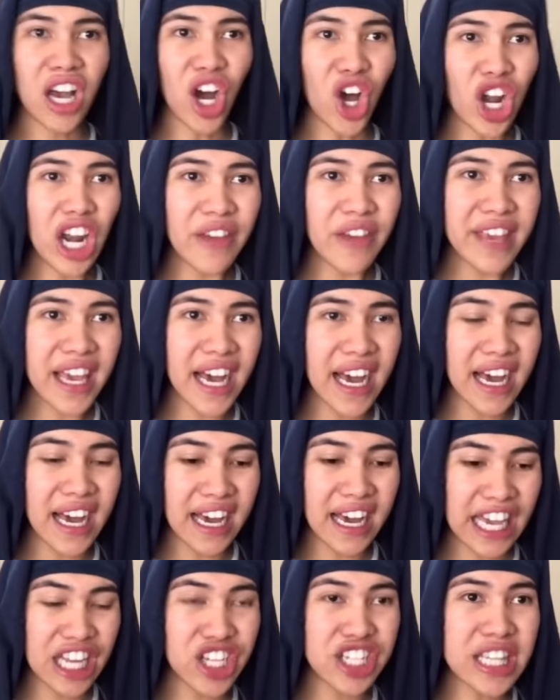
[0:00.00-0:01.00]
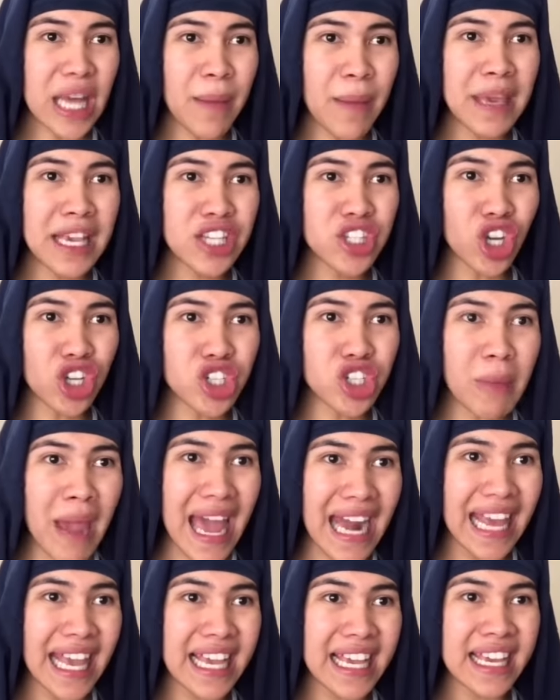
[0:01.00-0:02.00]
Olivia, can you stop being so
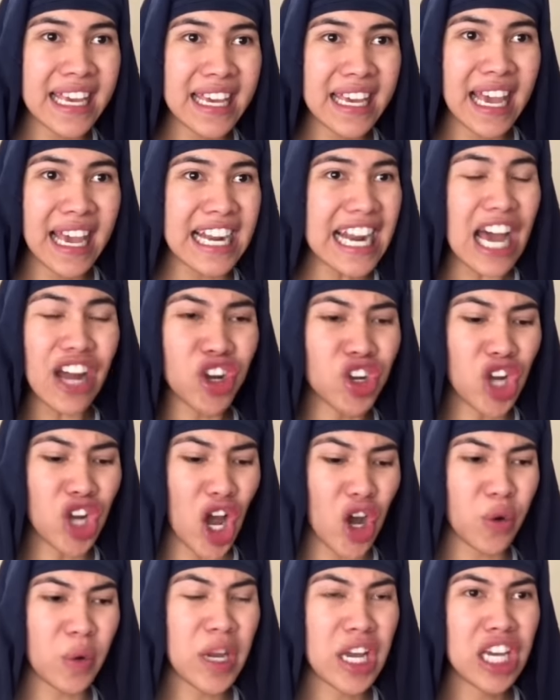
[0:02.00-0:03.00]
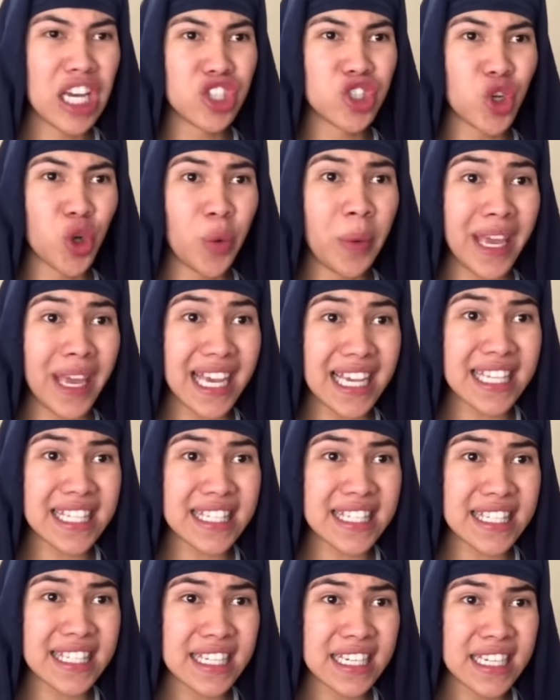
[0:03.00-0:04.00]
dramatic? And I don't know, 2
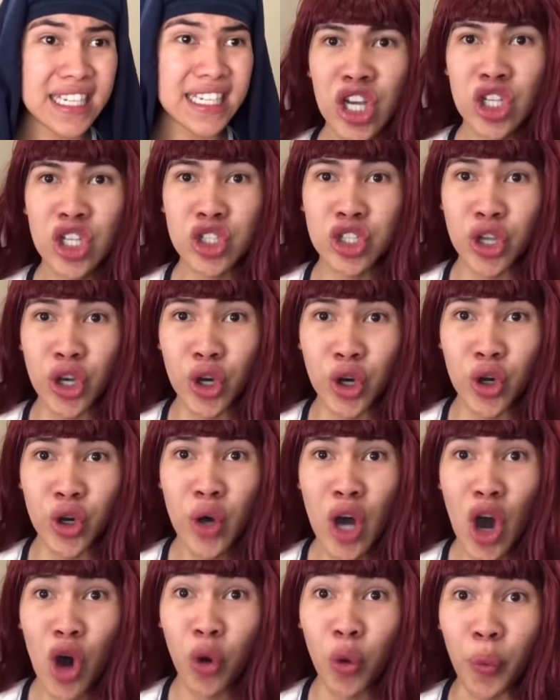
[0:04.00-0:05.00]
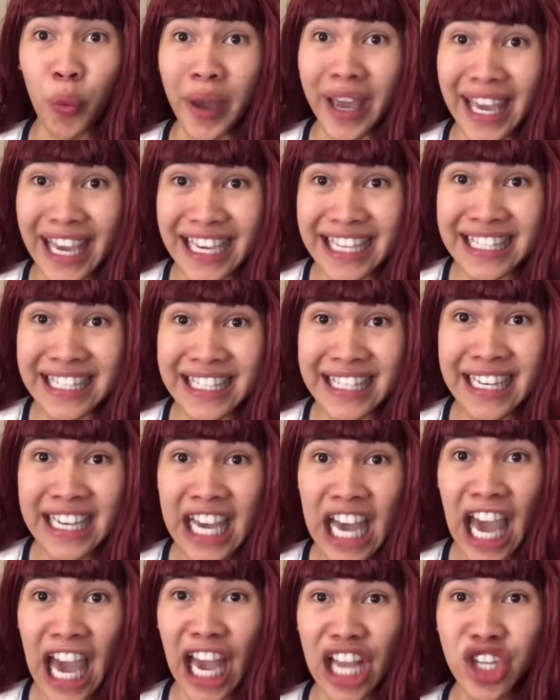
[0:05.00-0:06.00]
weeks? 2 weeks?
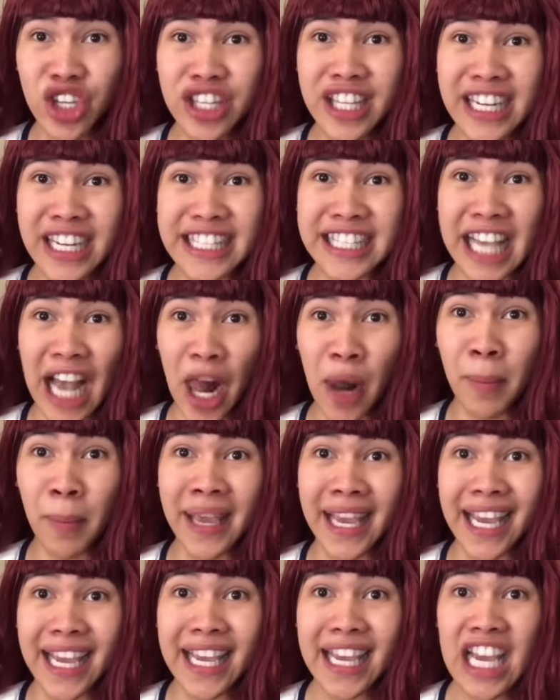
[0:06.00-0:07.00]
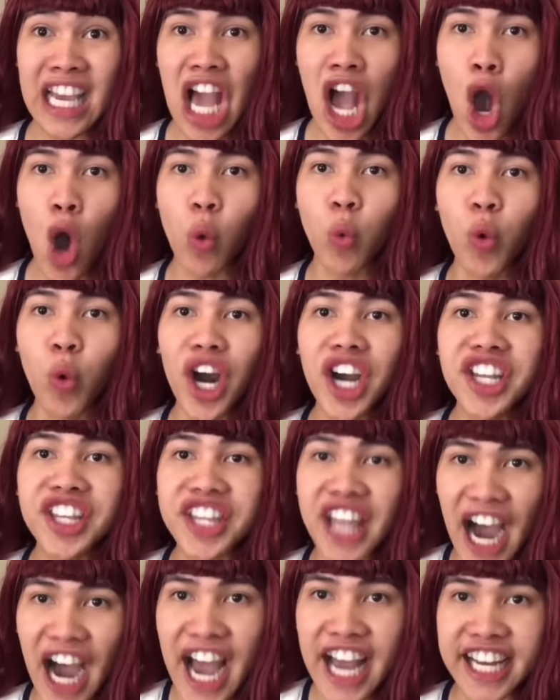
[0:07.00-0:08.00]
And you didn't tell me?
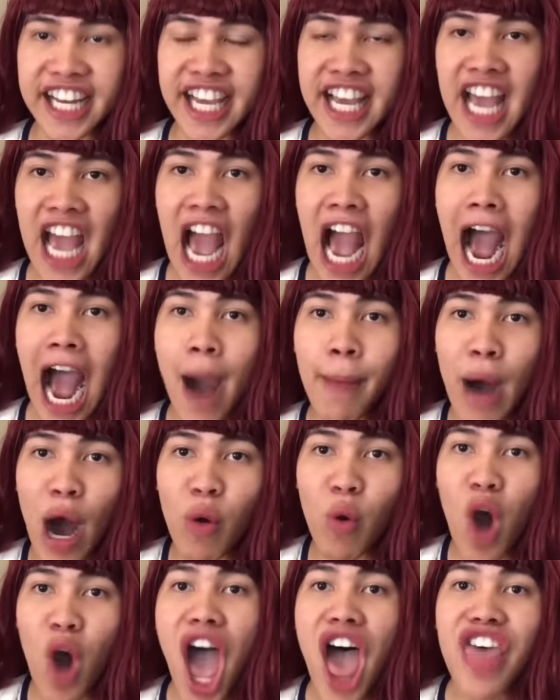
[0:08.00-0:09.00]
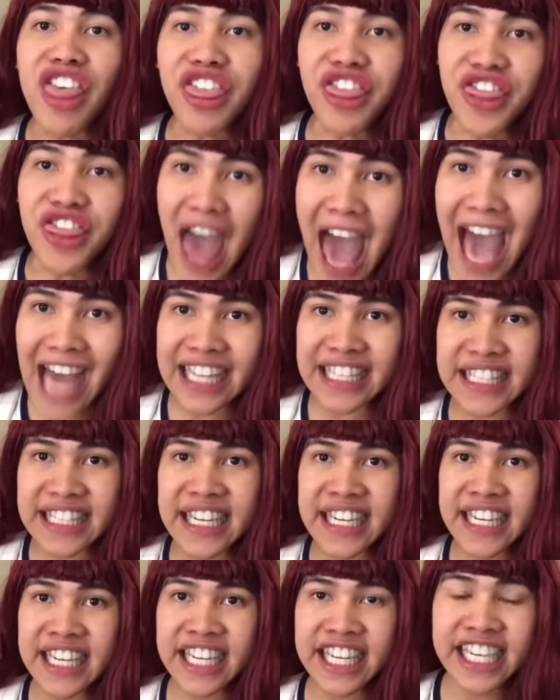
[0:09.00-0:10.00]
We're done. How about that?